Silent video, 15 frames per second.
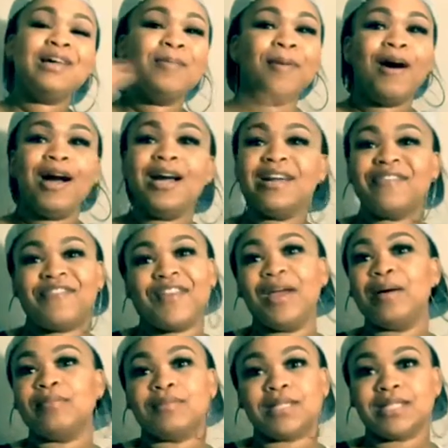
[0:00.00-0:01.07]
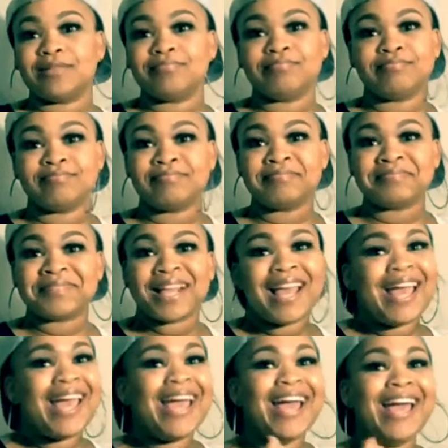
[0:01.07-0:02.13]
part of the family.
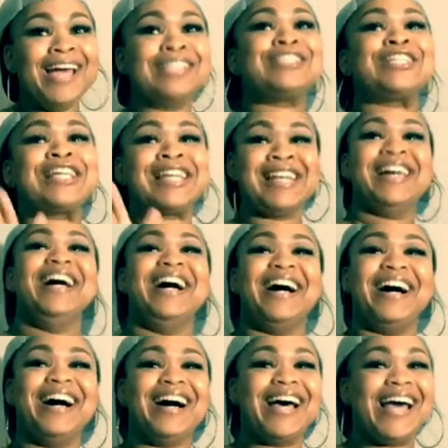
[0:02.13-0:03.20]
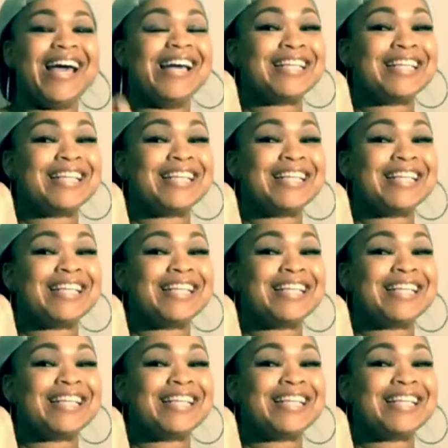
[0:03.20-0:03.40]
Angela